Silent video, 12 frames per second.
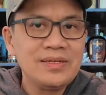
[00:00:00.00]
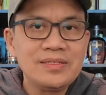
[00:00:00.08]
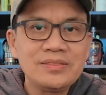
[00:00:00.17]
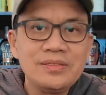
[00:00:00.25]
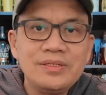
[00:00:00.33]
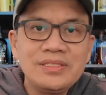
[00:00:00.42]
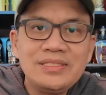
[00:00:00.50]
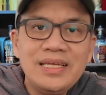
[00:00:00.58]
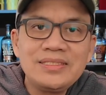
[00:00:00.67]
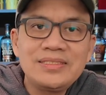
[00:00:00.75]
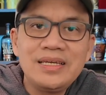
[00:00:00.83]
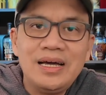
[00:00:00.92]
So this
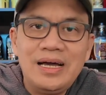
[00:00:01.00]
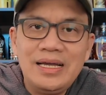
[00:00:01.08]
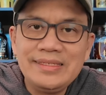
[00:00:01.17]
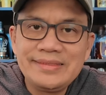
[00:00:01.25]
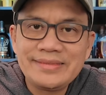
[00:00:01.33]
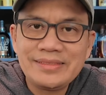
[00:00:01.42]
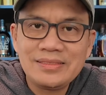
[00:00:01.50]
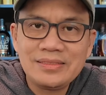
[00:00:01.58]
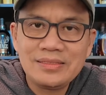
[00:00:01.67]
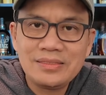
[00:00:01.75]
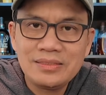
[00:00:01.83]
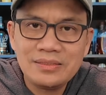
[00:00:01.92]
next guy
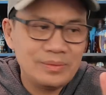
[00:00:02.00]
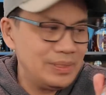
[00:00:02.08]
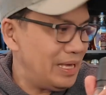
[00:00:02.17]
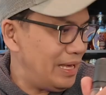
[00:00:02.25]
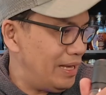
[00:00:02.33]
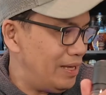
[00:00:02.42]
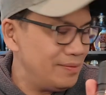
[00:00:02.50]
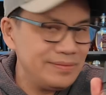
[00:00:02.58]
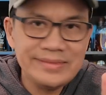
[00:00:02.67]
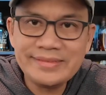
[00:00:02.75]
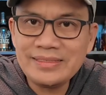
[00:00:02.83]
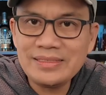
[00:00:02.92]
we
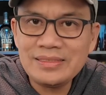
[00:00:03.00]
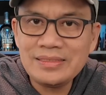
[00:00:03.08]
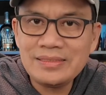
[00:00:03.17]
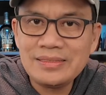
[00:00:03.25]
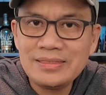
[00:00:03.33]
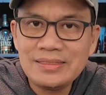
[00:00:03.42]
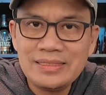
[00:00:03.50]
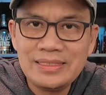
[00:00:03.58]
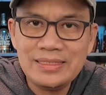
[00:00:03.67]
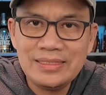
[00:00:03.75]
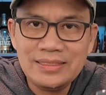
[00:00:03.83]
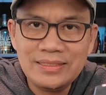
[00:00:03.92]
have
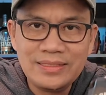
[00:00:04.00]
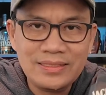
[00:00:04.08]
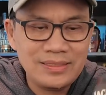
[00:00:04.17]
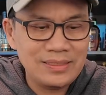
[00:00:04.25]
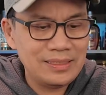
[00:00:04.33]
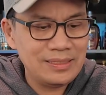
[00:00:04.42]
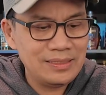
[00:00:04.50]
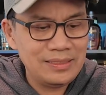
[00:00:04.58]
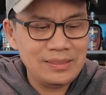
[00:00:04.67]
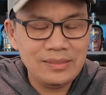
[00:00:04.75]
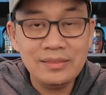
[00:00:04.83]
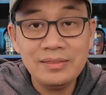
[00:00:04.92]
is
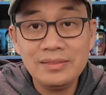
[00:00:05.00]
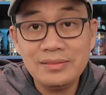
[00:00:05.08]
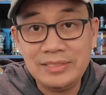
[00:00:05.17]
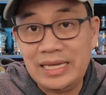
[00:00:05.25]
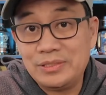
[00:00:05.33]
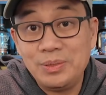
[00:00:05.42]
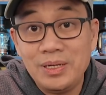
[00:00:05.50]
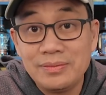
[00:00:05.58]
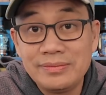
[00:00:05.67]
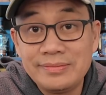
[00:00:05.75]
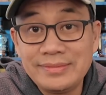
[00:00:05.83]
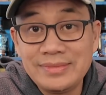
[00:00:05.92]
Jack
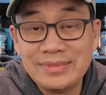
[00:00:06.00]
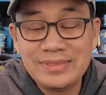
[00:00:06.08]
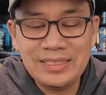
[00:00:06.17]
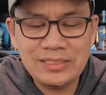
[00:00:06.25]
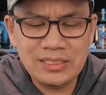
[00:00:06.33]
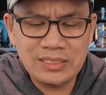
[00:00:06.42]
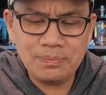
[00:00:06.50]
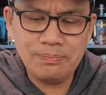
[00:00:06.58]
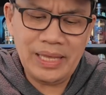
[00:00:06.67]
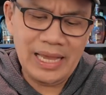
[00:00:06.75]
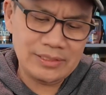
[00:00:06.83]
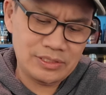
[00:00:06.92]
12. This is the
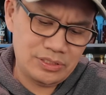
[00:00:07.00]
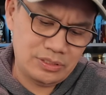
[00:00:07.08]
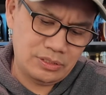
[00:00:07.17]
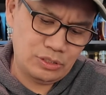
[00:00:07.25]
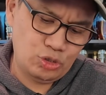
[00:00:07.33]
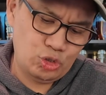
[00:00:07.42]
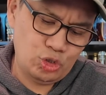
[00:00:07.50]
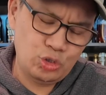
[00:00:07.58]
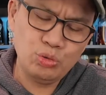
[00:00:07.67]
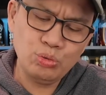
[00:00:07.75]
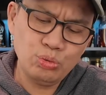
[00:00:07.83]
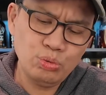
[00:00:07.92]
batch
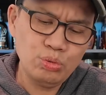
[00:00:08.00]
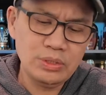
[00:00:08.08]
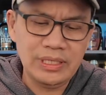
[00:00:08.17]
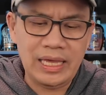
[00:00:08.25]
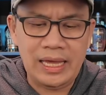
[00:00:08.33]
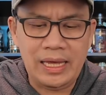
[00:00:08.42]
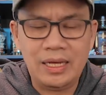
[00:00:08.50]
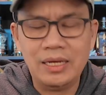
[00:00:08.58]
2. Yeah.